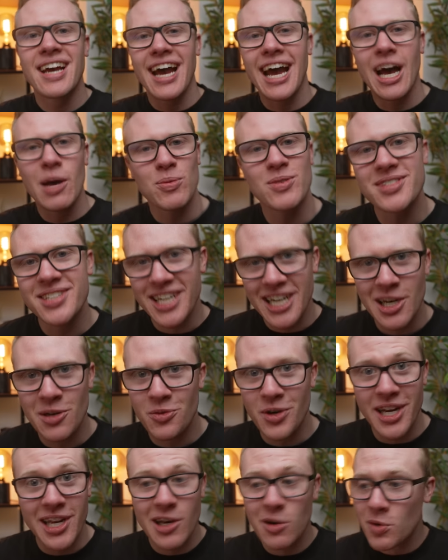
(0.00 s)
Apple's getting
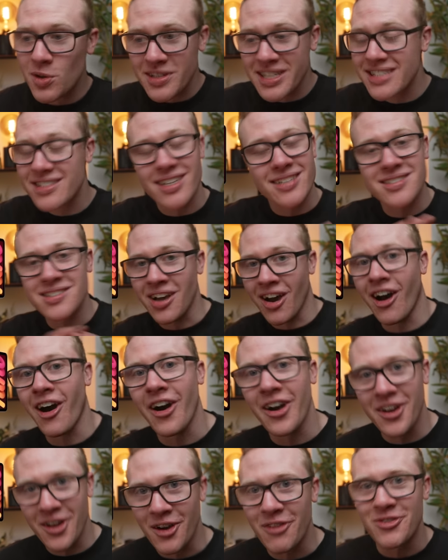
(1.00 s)
ready to release a
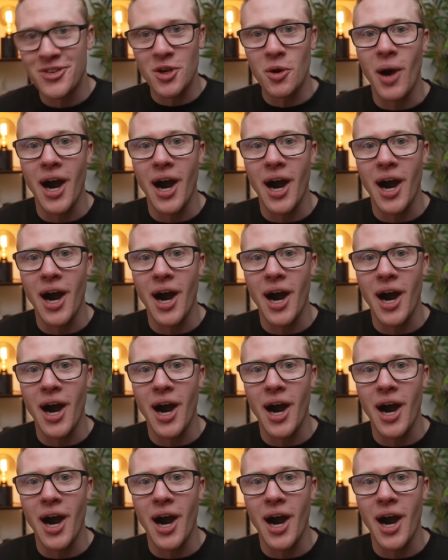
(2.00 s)
ton of new